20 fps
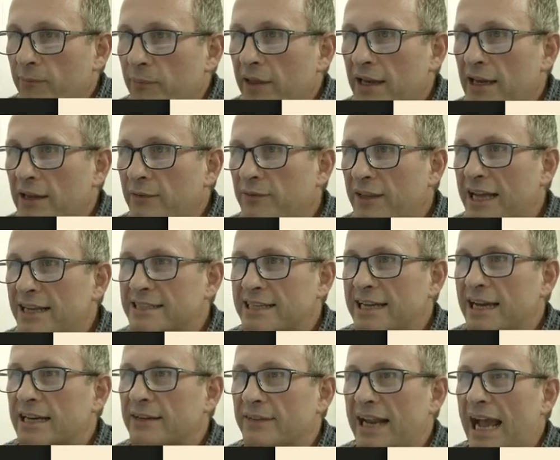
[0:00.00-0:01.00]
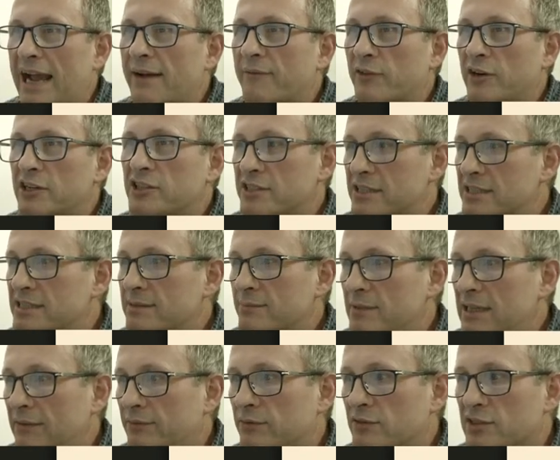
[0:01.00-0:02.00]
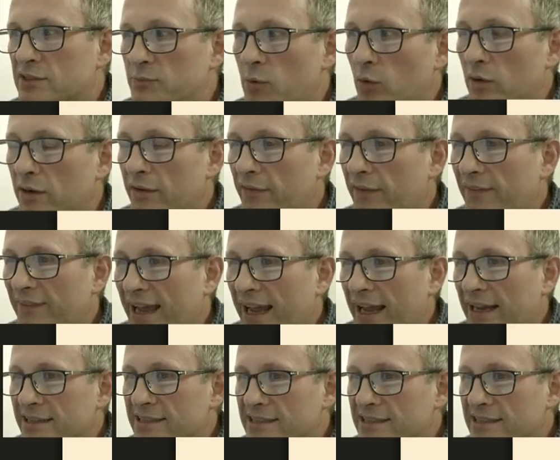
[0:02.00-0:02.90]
And if that's kind of an average, there's even smaller than that.